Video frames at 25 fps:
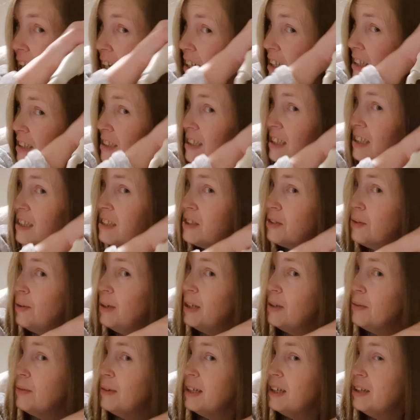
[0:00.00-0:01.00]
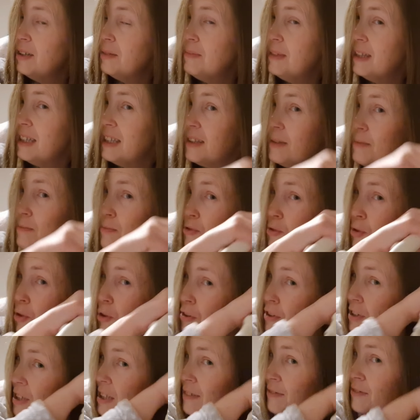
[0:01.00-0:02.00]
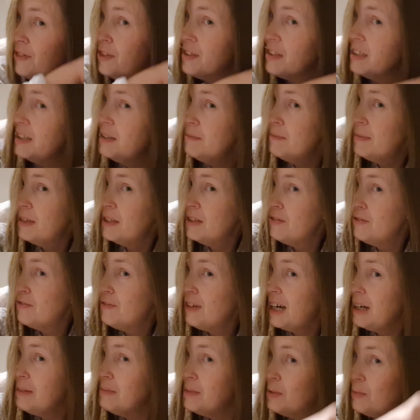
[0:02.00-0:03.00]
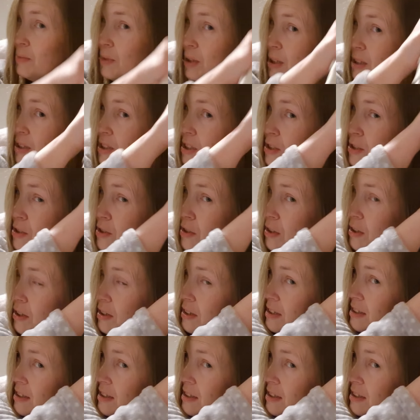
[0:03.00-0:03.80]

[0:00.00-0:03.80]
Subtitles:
and it takes quite a while to make the broth and everything, but the ramen ones,